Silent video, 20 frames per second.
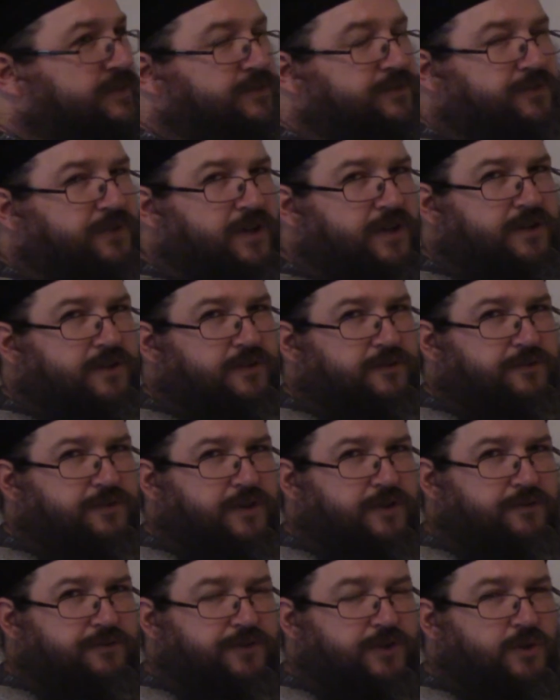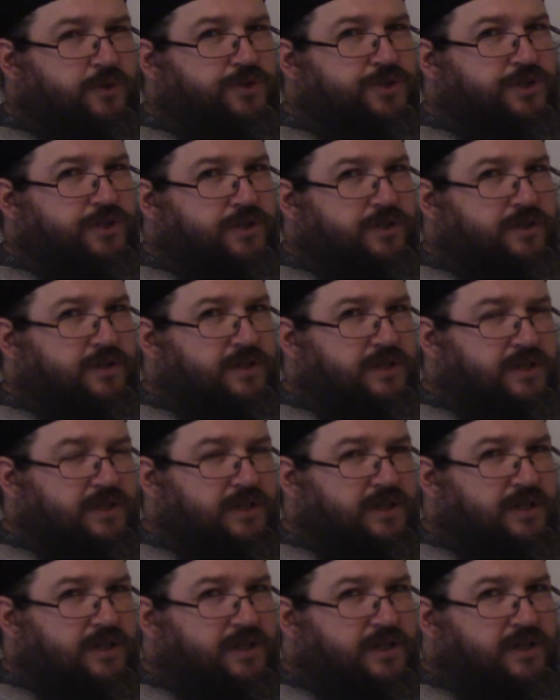front of future
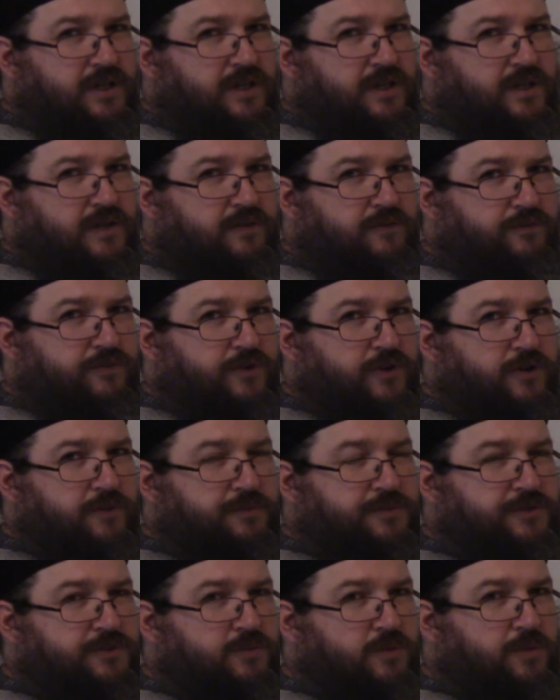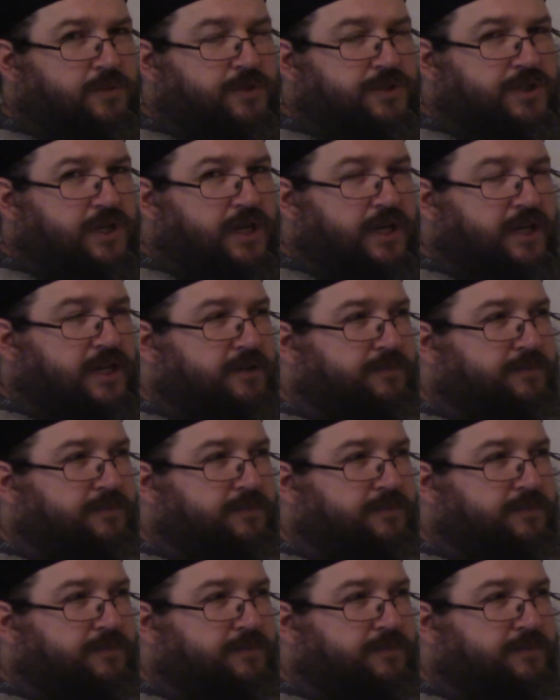verbs when we're talking